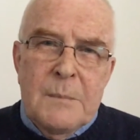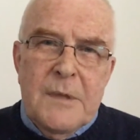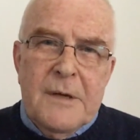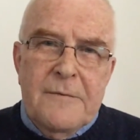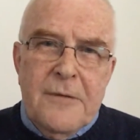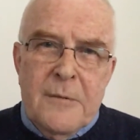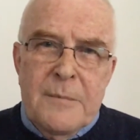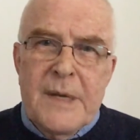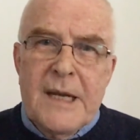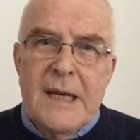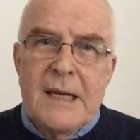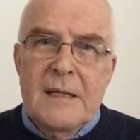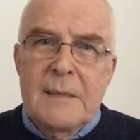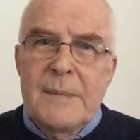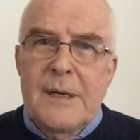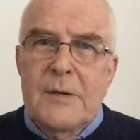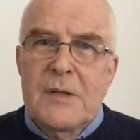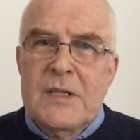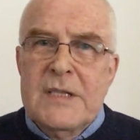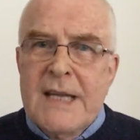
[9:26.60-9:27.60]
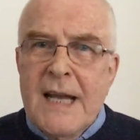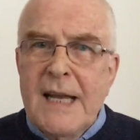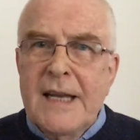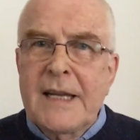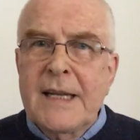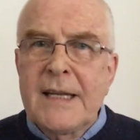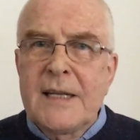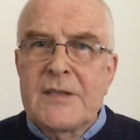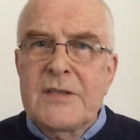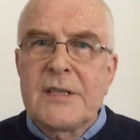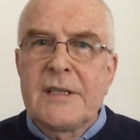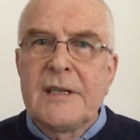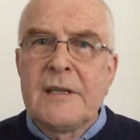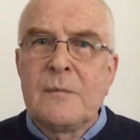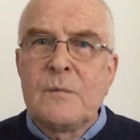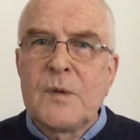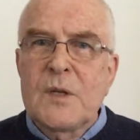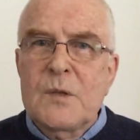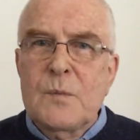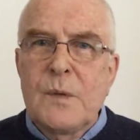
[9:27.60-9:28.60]
But for me, the most telling
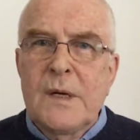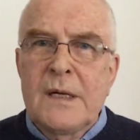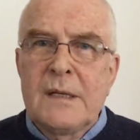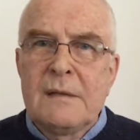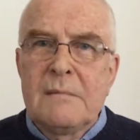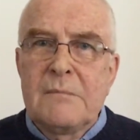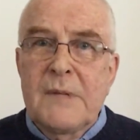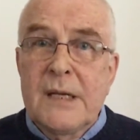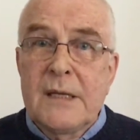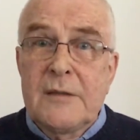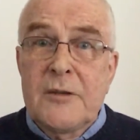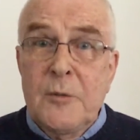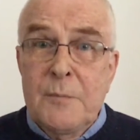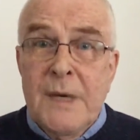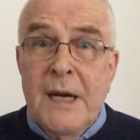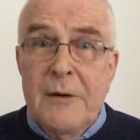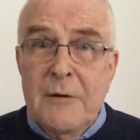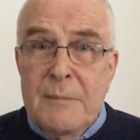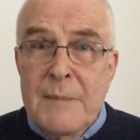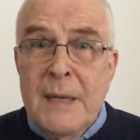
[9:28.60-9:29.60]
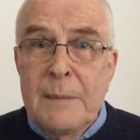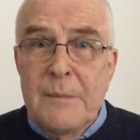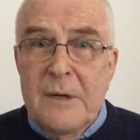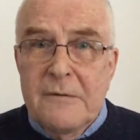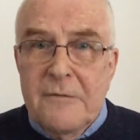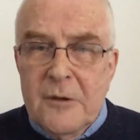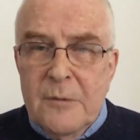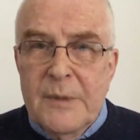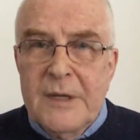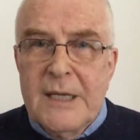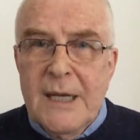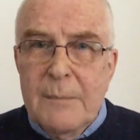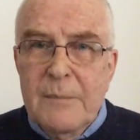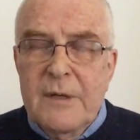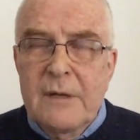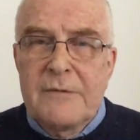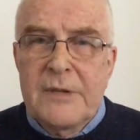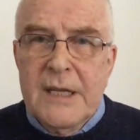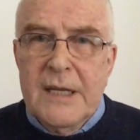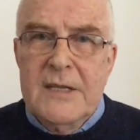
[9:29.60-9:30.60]
incident was one that you may remember from a
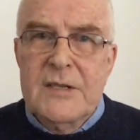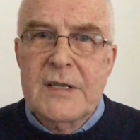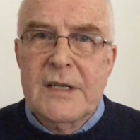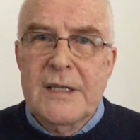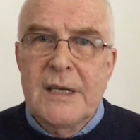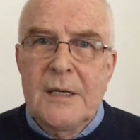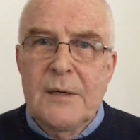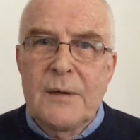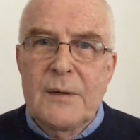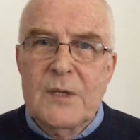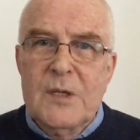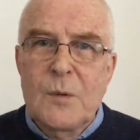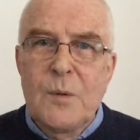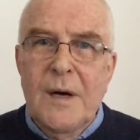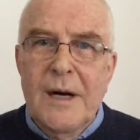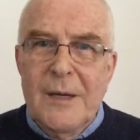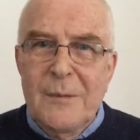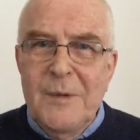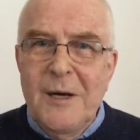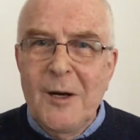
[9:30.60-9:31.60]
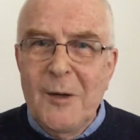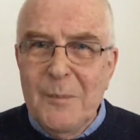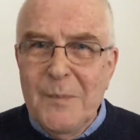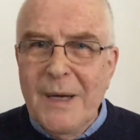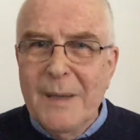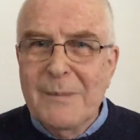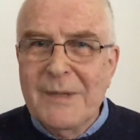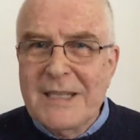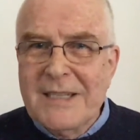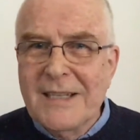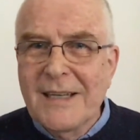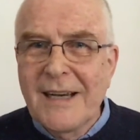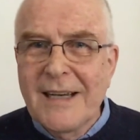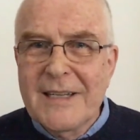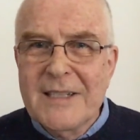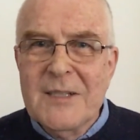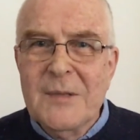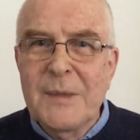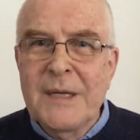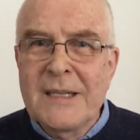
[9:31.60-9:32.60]
couple of years ago. It was quite well
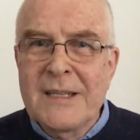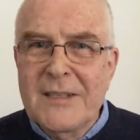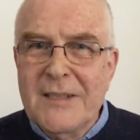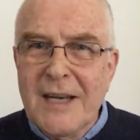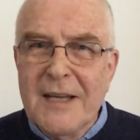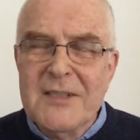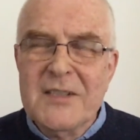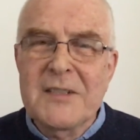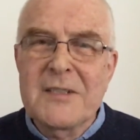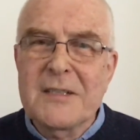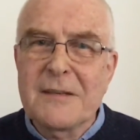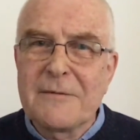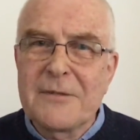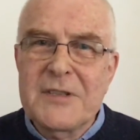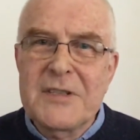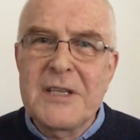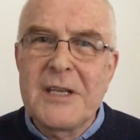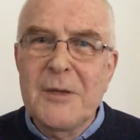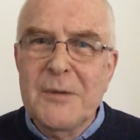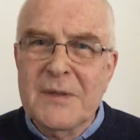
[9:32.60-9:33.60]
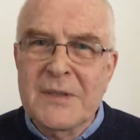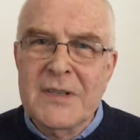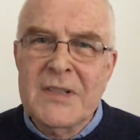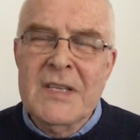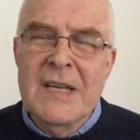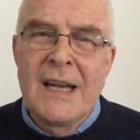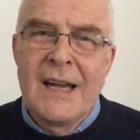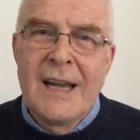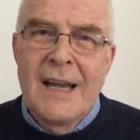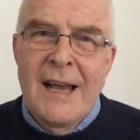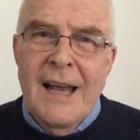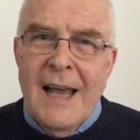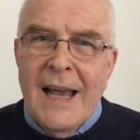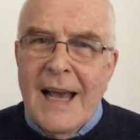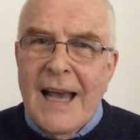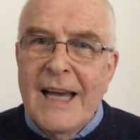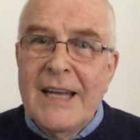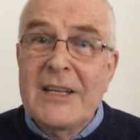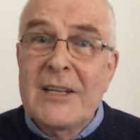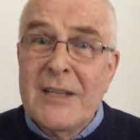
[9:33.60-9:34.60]
publicized when dozens of students
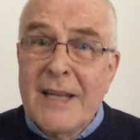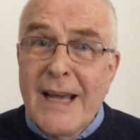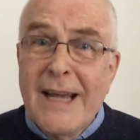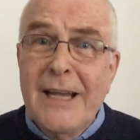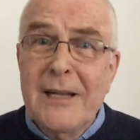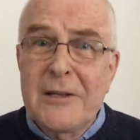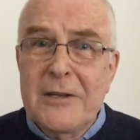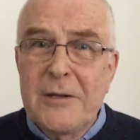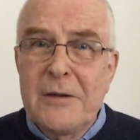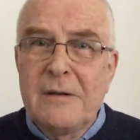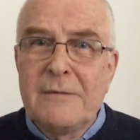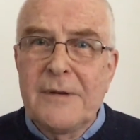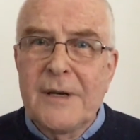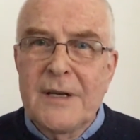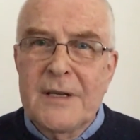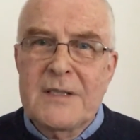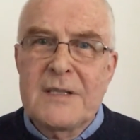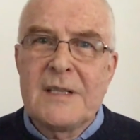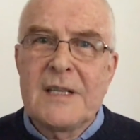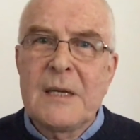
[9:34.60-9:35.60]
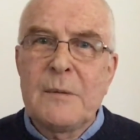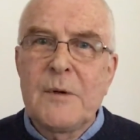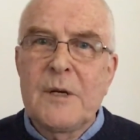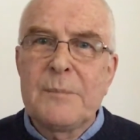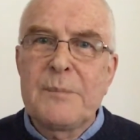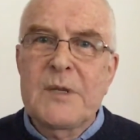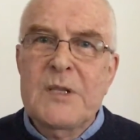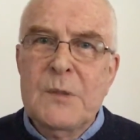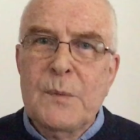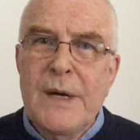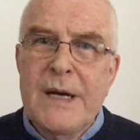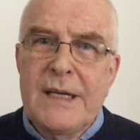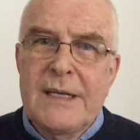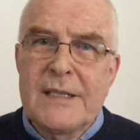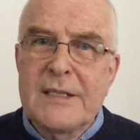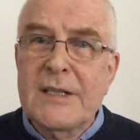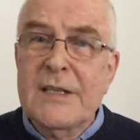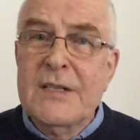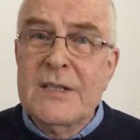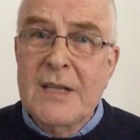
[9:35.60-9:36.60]
at Yale University were
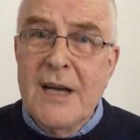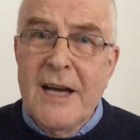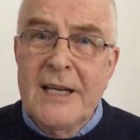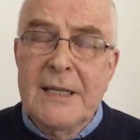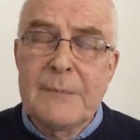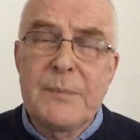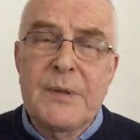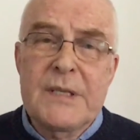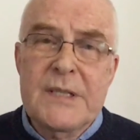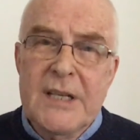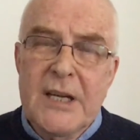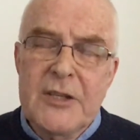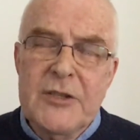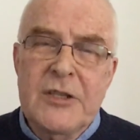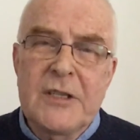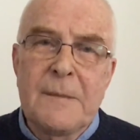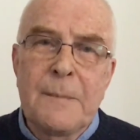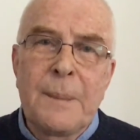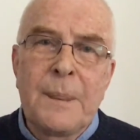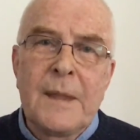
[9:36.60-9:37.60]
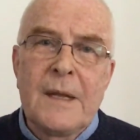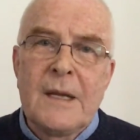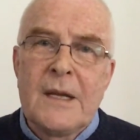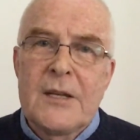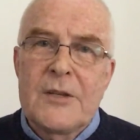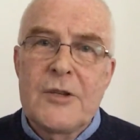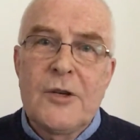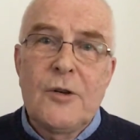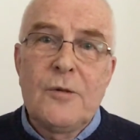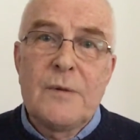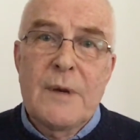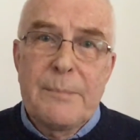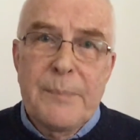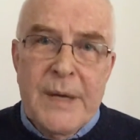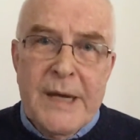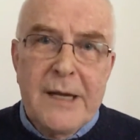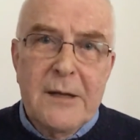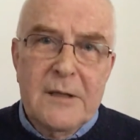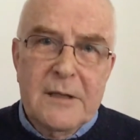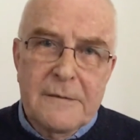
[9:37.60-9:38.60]
persuaded to sign a petition to
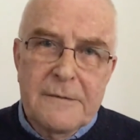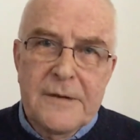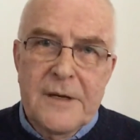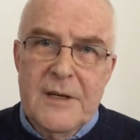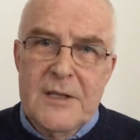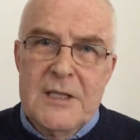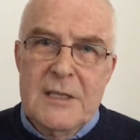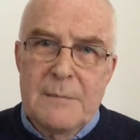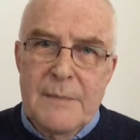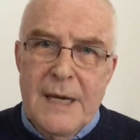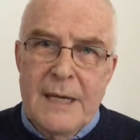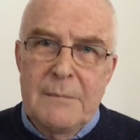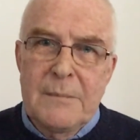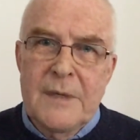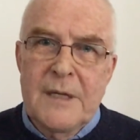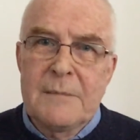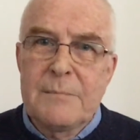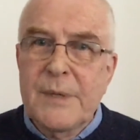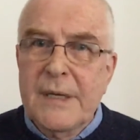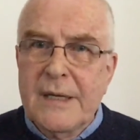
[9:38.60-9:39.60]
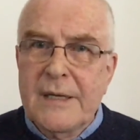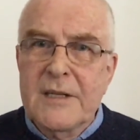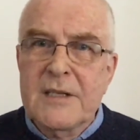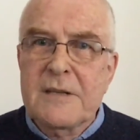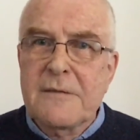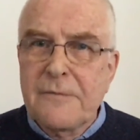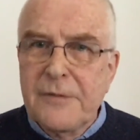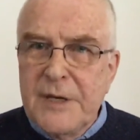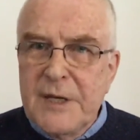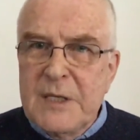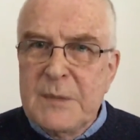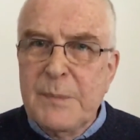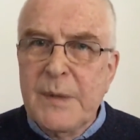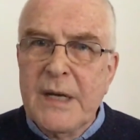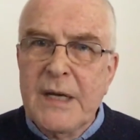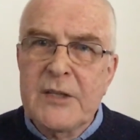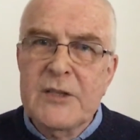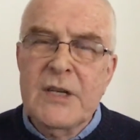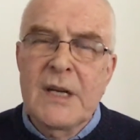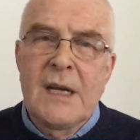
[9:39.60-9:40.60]
repeal the First Amendment because free
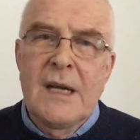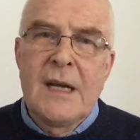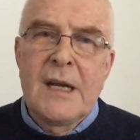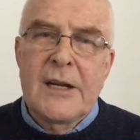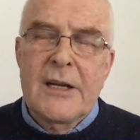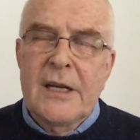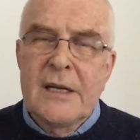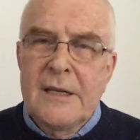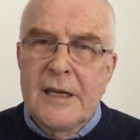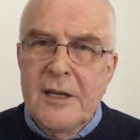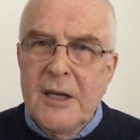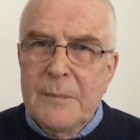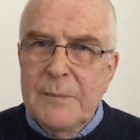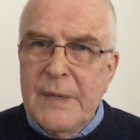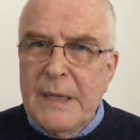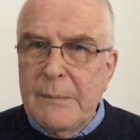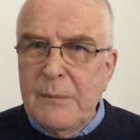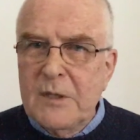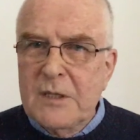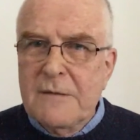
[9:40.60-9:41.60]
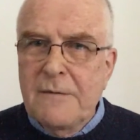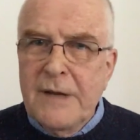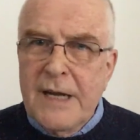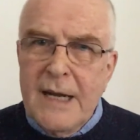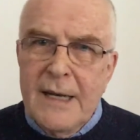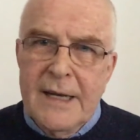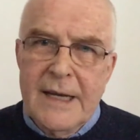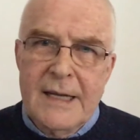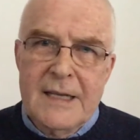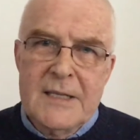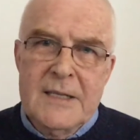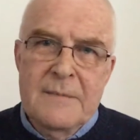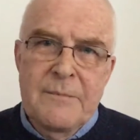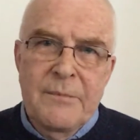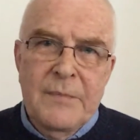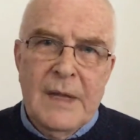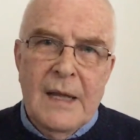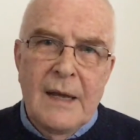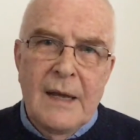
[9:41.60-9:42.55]
speech can hurt people's feelings.